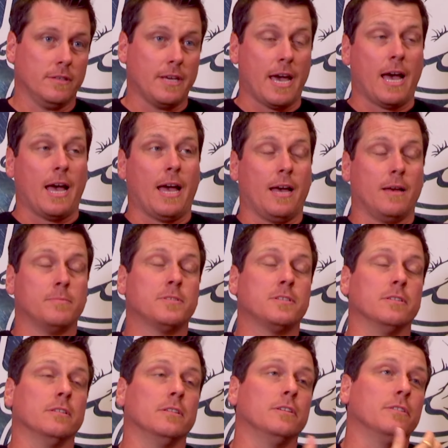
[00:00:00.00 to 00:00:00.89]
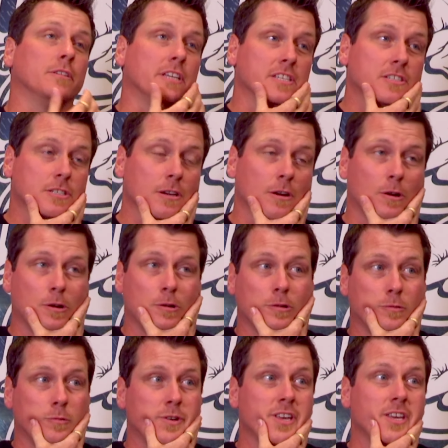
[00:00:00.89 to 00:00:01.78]
Yeah, absolutely.
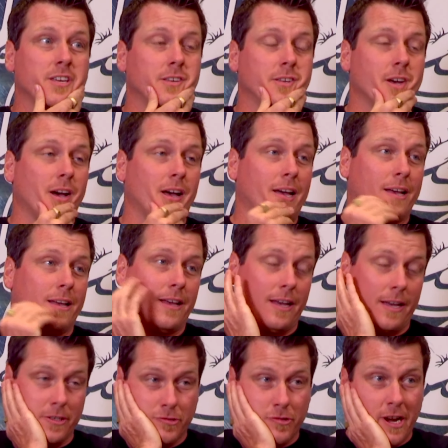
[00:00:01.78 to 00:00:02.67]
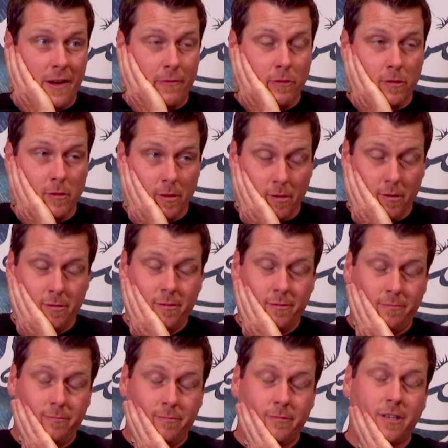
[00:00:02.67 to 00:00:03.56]
So I travel
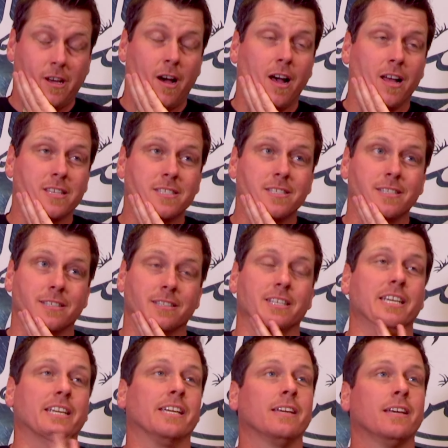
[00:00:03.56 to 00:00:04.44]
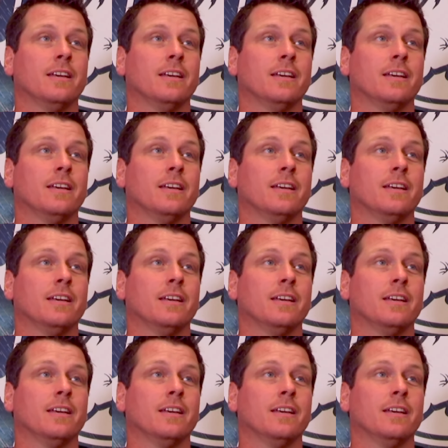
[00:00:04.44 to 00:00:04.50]
constantly.